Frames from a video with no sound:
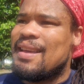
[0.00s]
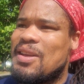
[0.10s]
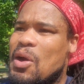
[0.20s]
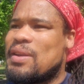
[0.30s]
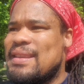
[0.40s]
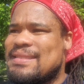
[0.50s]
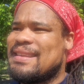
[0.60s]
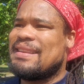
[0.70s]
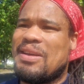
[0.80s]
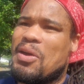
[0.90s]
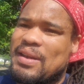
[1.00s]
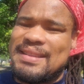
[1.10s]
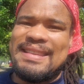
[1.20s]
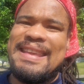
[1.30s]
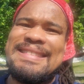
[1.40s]
and all these
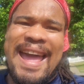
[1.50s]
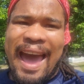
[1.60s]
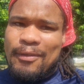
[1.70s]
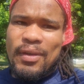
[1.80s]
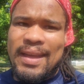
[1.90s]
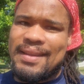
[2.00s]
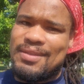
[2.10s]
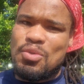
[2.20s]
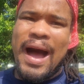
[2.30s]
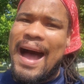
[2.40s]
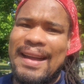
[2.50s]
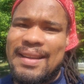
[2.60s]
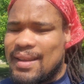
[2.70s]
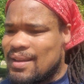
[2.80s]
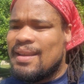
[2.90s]
East African,
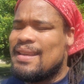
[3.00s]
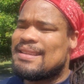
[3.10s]
Uganda,